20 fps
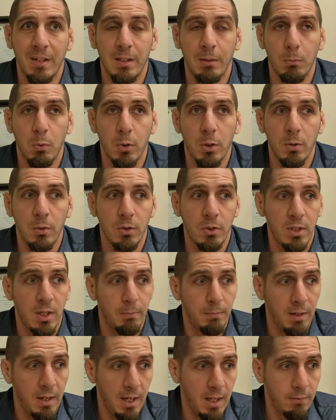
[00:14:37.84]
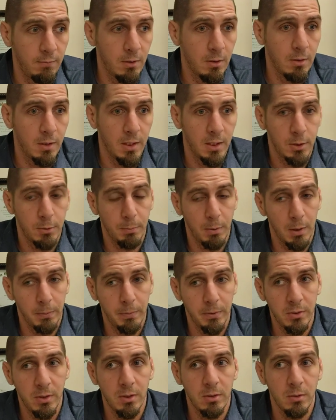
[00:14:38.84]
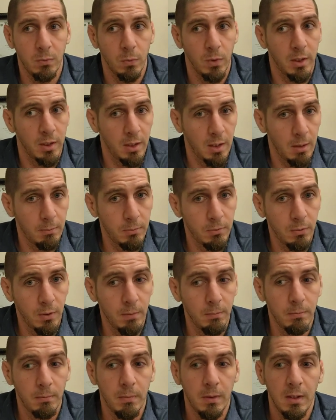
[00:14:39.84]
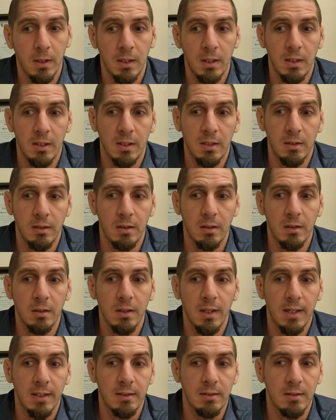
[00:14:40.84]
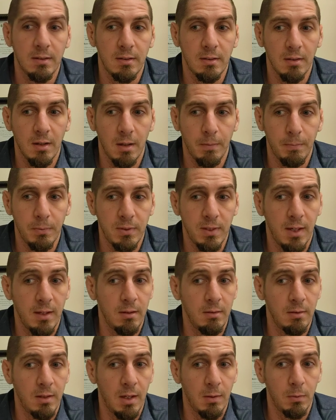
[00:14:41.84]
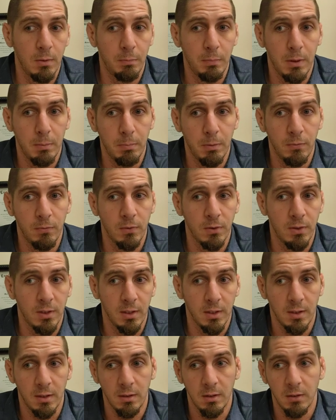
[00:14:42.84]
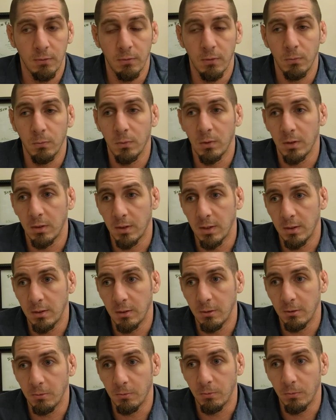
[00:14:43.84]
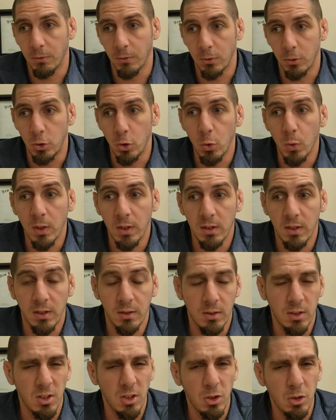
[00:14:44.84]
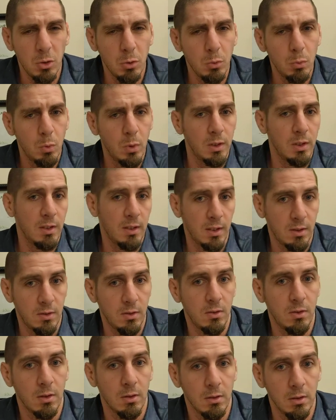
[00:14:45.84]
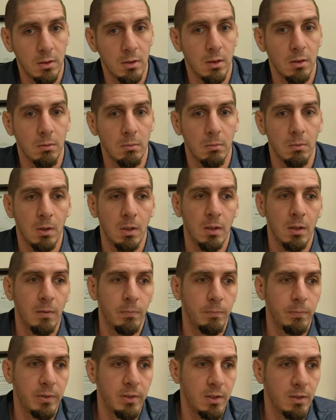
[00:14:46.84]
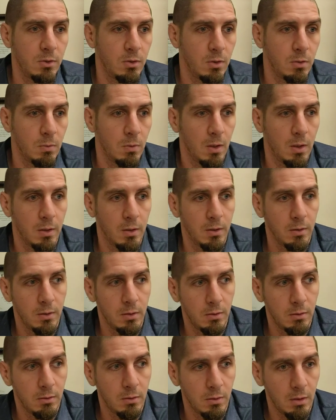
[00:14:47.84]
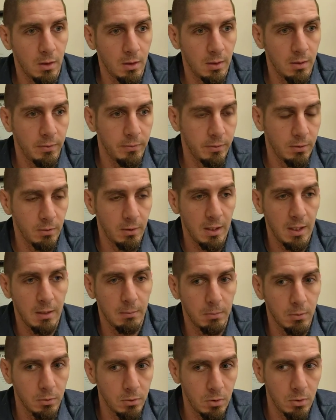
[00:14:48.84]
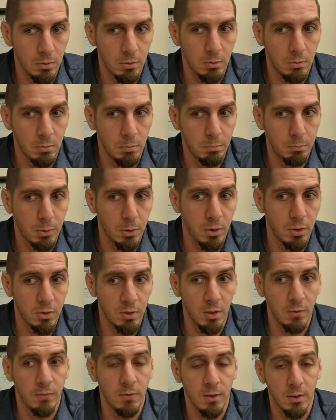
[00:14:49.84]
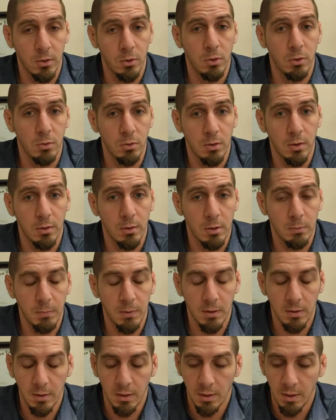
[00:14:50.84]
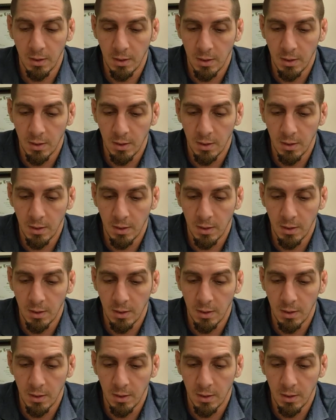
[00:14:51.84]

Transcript: the more you understand behavior and its purposes and where it comes from, the less upset you get with people for thinking differently than you, for doing things that you wouldn't necessarily do, because you're able to put yourself in their shoes, so to speak.